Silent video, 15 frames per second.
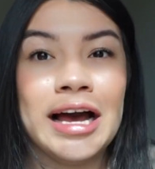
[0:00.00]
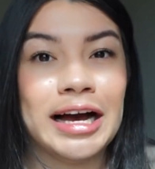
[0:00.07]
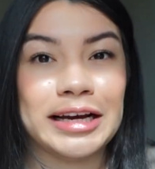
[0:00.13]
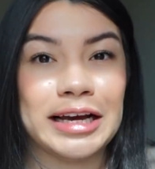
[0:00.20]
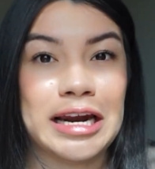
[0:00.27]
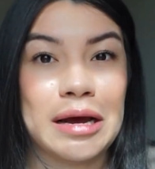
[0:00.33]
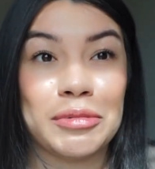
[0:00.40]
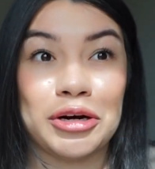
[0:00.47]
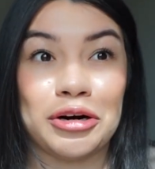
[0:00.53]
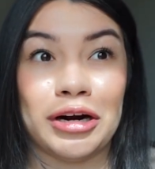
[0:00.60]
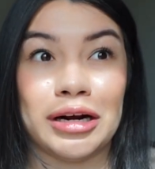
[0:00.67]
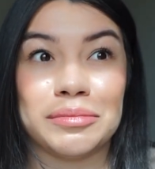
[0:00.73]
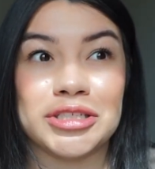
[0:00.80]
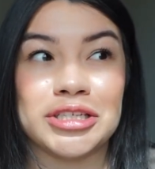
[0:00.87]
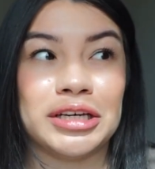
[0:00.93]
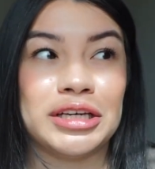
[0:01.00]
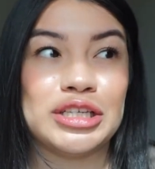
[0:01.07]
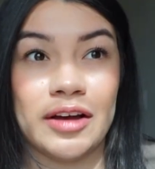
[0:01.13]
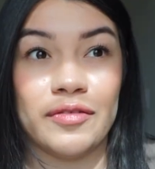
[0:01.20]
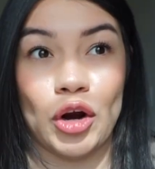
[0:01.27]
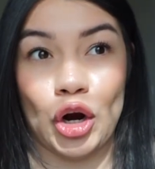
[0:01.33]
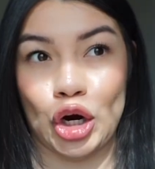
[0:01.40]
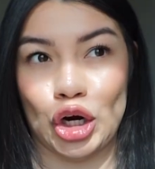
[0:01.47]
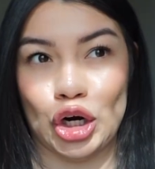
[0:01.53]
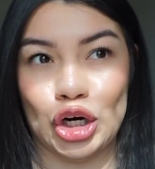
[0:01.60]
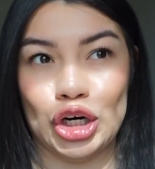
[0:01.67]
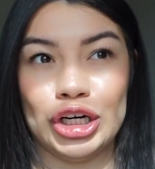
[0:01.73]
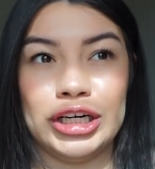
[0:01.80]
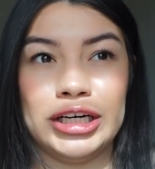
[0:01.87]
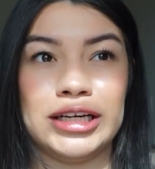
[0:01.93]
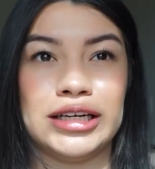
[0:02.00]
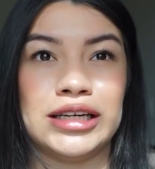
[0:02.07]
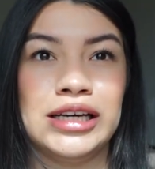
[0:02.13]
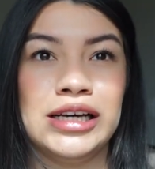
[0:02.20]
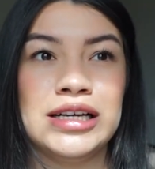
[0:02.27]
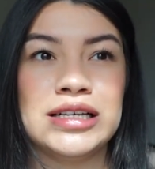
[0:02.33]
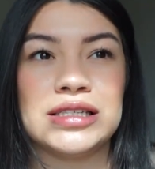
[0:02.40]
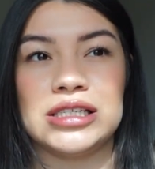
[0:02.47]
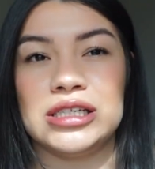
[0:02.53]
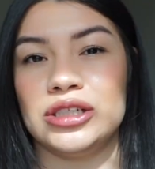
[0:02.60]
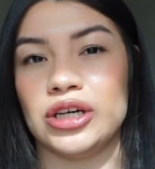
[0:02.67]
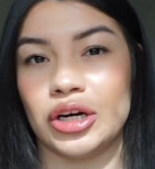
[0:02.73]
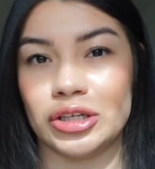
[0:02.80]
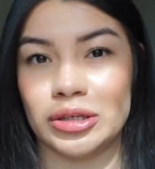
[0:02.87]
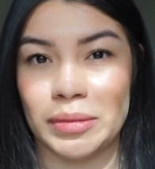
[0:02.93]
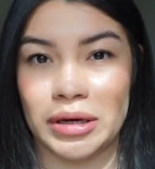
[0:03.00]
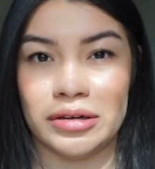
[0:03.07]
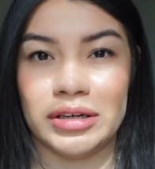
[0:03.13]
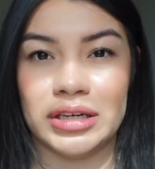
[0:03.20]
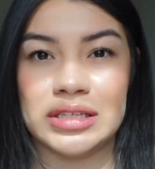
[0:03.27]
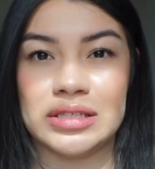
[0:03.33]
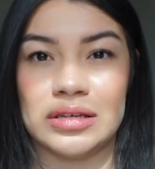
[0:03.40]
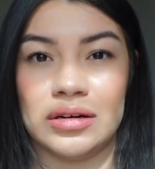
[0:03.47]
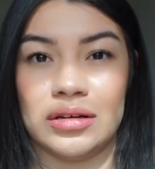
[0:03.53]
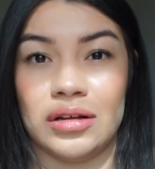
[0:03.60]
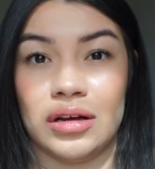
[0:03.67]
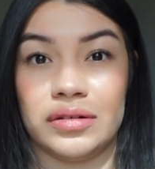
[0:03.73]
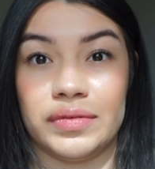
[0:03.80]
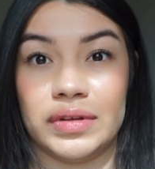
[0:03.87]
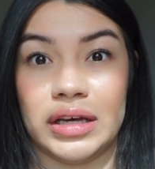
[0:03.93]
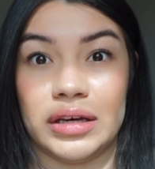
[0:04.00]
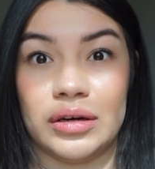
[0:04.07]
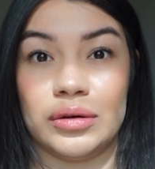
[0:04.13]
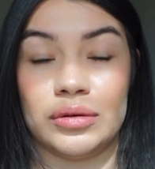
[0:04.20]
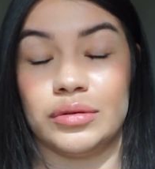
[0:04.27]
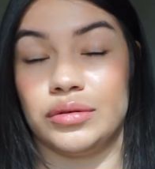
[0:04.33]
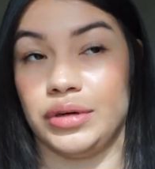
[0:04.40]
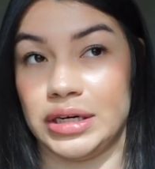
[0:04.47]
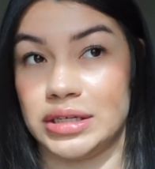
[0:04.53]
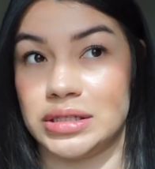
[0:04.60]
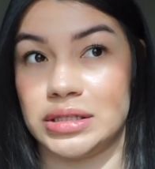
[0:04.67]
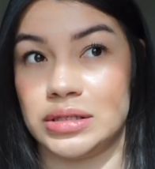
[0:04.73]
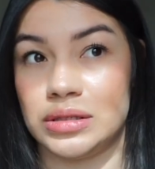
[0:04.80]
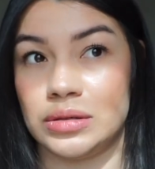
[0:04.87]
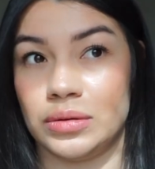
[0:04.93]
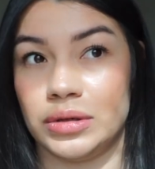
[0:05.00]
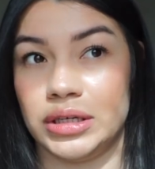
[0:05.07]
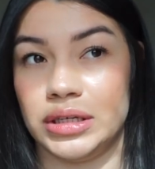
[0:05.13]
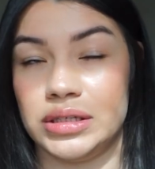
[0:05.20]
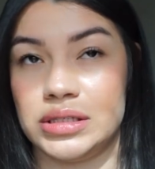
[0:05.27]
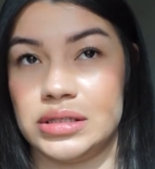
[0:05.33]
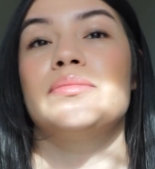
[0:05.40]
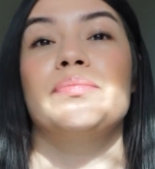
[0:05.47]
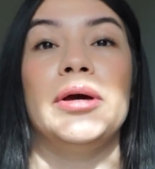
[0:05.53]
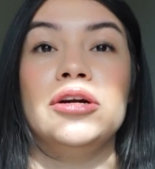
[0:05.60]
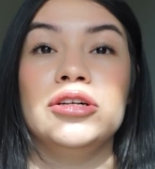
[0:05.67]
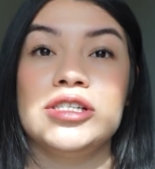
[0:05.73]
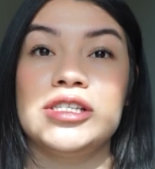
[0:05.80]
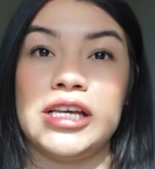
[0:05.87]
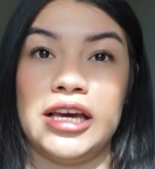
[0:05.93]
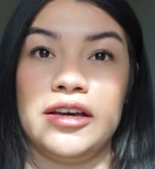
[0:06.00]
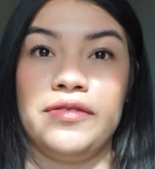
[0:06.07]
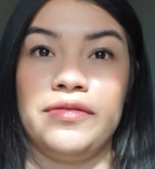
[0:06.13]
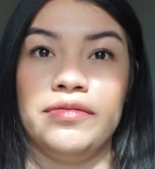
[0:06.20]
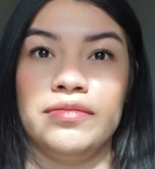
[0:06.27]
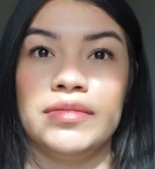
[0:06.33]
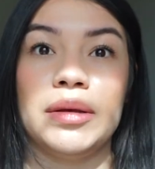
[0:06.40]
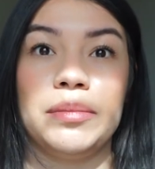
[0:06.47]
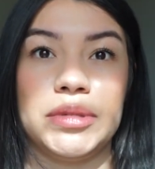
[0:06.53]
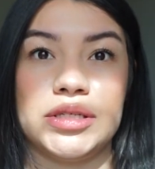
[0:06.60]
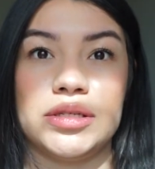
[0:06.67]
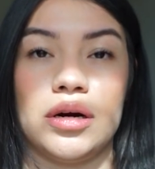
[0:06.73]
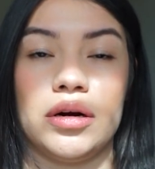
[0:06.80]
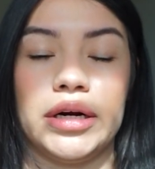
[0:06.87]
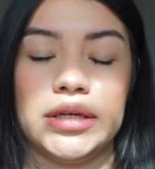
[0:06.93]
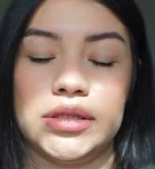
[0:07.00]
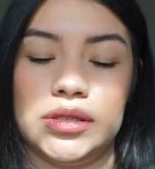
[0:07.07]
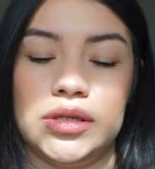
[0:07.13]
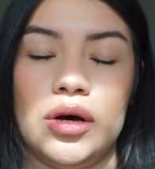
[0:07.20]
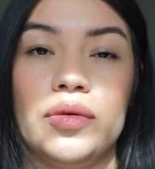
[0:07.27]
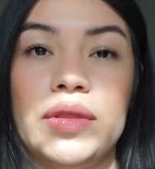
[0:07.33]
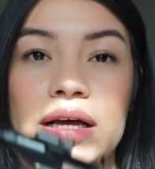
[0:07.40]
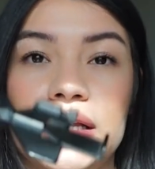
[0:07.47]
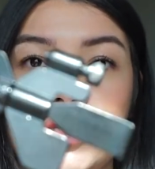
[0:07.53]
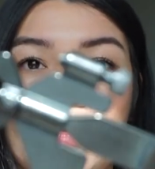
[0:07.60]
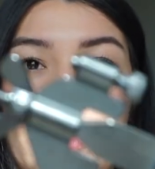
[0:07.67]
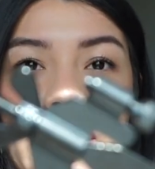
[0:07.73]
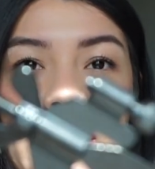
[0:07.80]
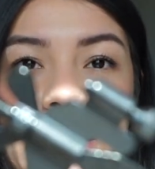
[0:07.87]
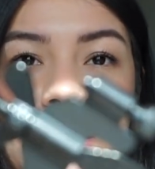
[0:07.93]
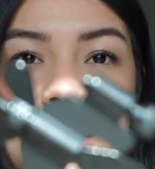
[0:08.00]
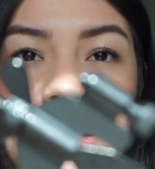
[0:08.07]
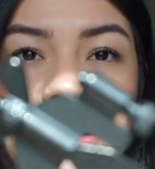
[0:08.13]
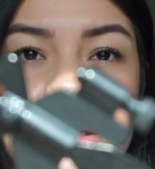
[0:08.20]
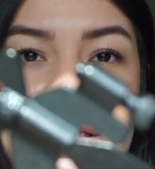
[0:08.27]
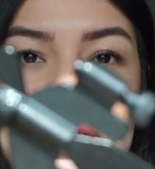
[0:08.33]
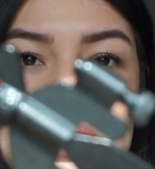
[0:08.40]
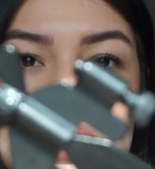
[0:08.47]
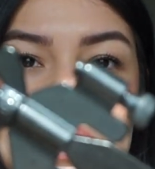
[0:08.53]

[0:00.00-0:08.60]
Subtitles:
Again, I'm a crime junkie. I've heard and seen documentaries and a lot of like crazy stories. Better safe than be sorry. So that's why I got this